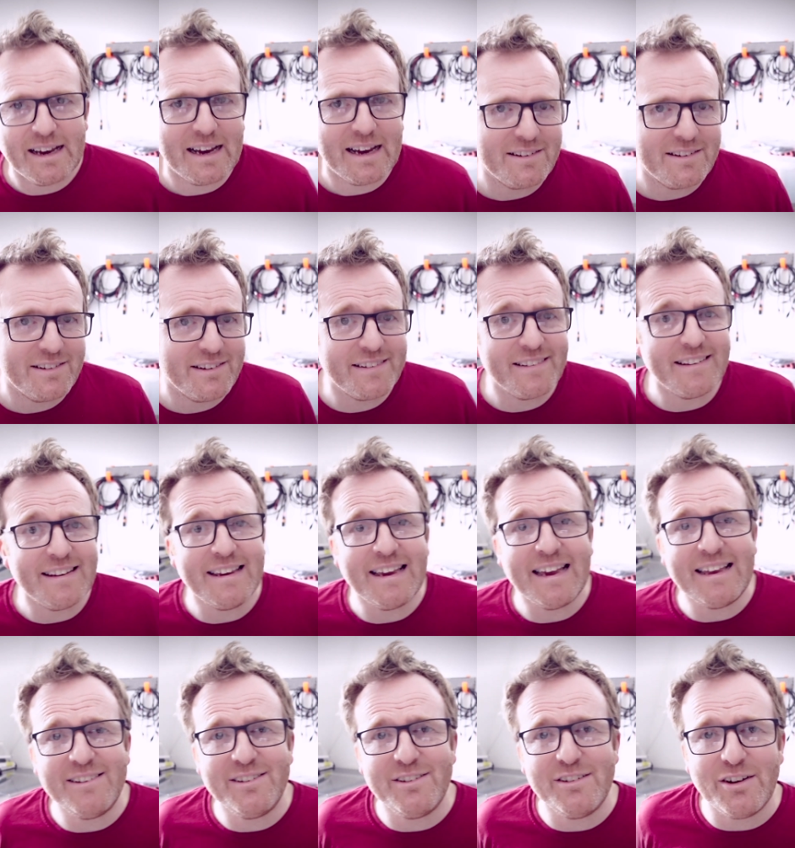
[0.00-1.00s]
And just in
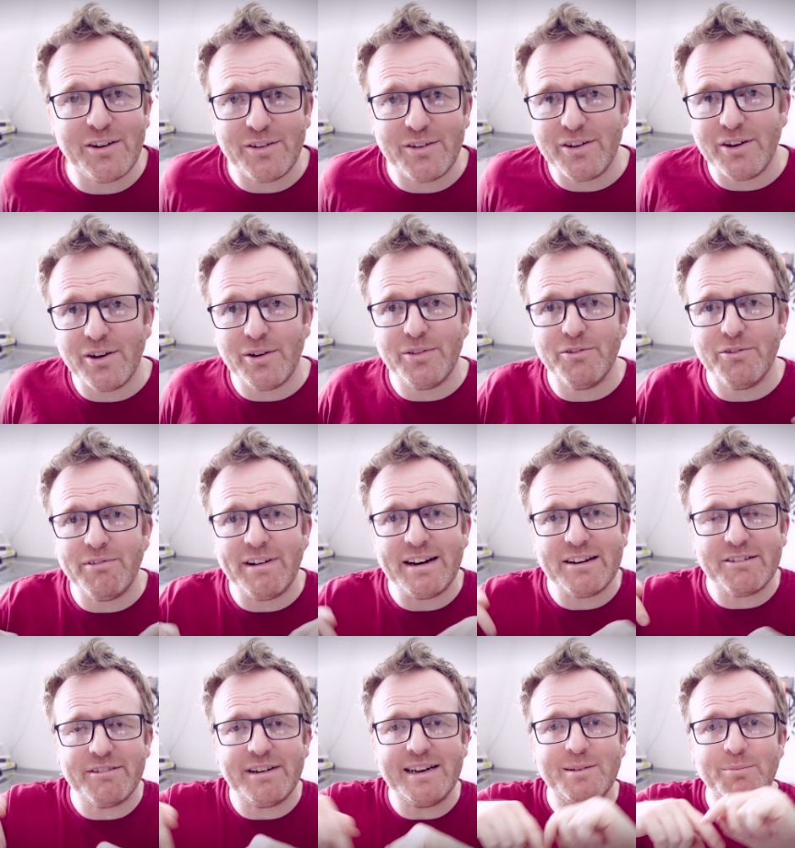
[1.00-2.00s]
case you don't know, the
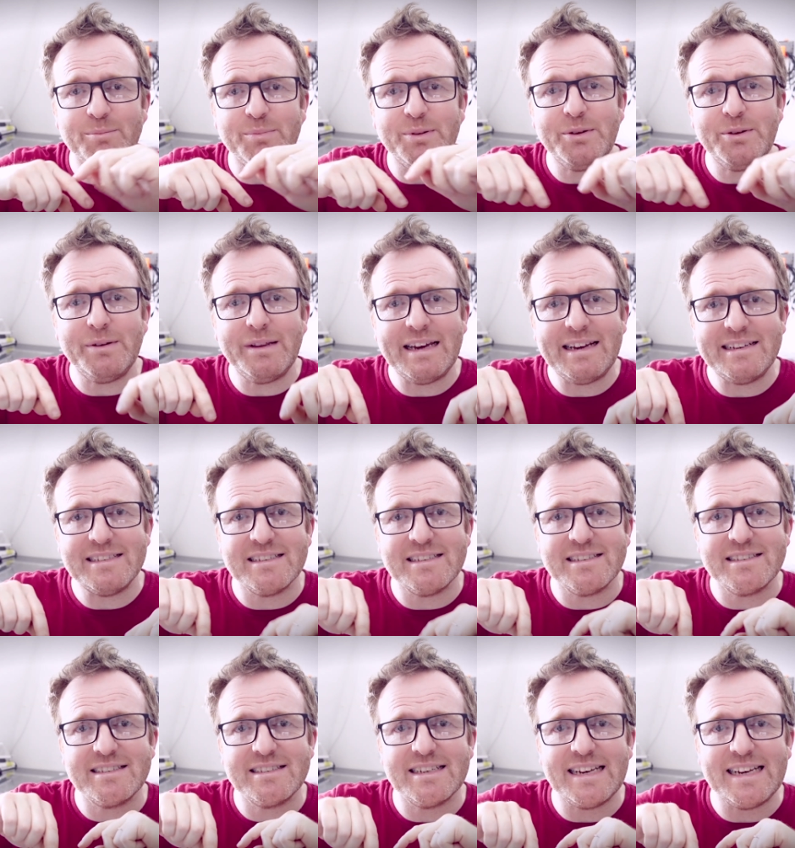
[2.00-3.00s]
red, green and blue
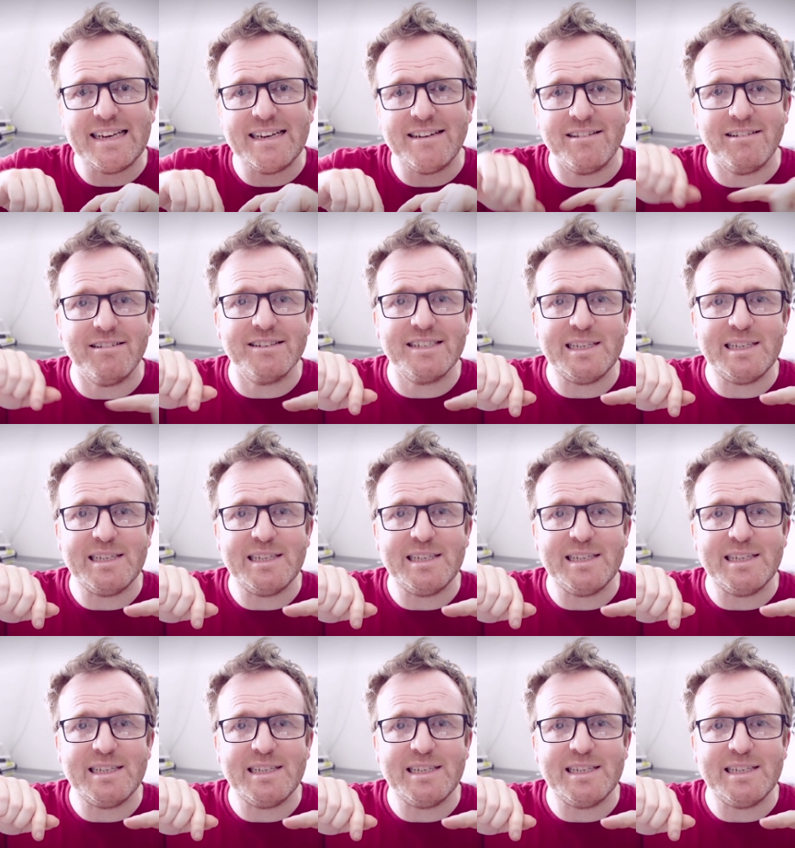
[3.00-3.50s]
lasers in an R